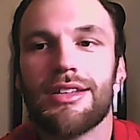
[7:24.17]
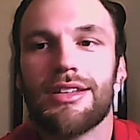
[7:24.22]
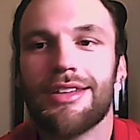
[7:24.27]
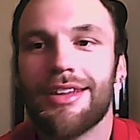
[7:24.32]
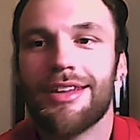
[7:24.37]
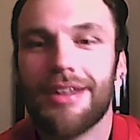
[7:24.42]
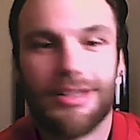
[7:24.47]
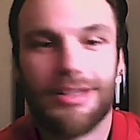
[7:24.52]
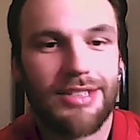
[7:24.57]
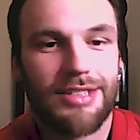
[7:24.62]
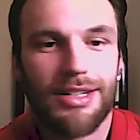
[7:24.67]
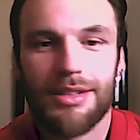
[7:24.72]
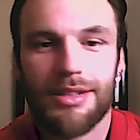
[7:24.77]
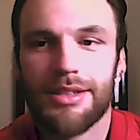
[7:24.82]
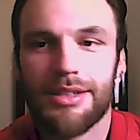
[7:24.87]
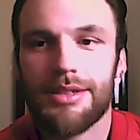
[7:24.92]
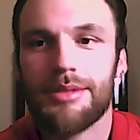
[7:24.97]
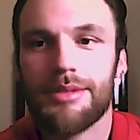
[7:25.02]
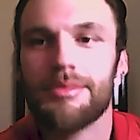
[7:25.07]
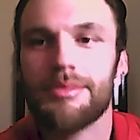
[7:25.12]
and I tell
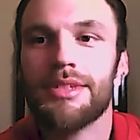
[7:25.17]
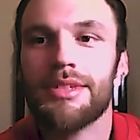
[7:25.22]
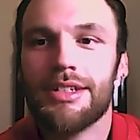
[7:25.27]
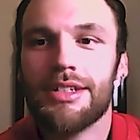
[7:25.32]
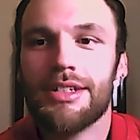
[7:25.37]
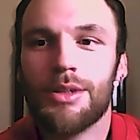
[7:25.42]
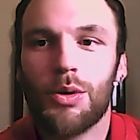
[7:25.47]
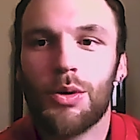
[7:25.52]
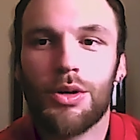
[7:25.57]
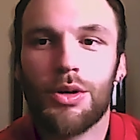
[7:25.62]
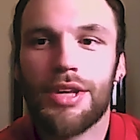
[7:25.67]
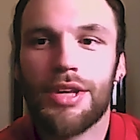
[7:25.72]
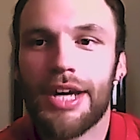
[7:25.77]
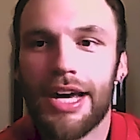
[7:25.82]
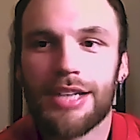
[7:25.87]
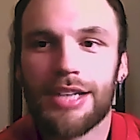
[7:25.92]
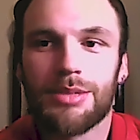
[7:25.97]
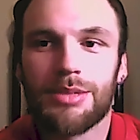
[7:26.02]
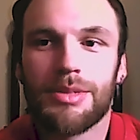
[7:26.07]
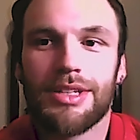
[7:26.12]
them, or they
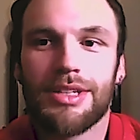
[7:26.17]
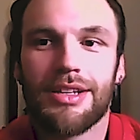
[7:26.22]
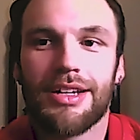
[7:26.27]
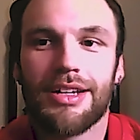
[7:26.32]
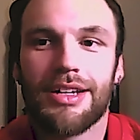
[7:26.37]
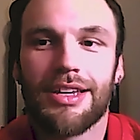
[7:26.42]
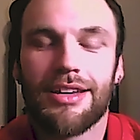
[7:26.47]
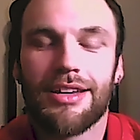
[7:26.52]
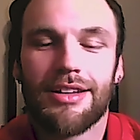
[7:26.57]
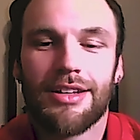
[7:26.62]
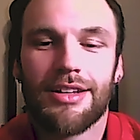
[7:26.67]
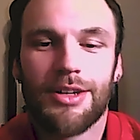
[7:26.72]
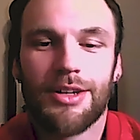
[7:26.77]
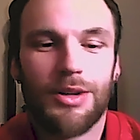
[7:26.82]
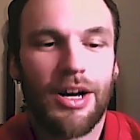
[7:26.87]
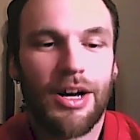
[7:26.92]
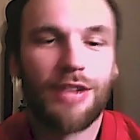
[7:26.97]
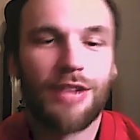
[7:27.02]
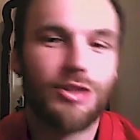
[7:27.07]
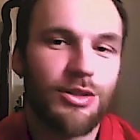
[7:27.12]
ask me like, you know,
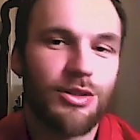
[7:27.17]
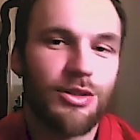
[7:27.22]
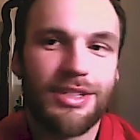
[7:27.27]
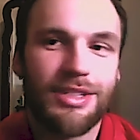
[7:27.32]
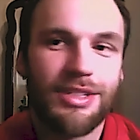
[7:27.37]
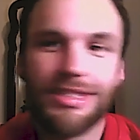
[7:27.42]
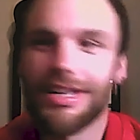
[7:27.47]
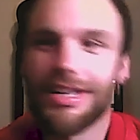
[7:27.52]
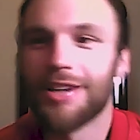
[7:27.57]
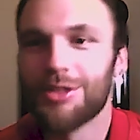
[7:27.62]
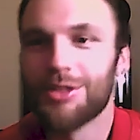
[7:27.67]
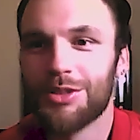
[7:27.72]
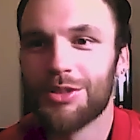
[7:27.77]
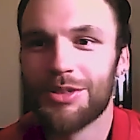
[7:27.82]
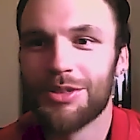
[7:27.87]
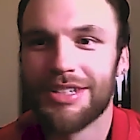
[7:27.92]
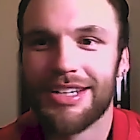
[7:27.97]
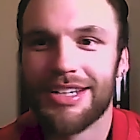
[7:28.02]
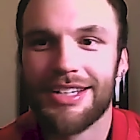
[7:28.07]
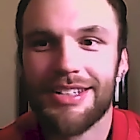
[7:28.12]
how'd you do this? How'd you do
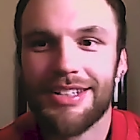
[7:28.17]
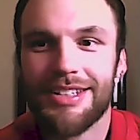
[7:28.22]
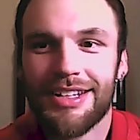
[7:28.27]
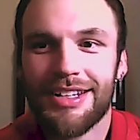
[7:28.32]
that?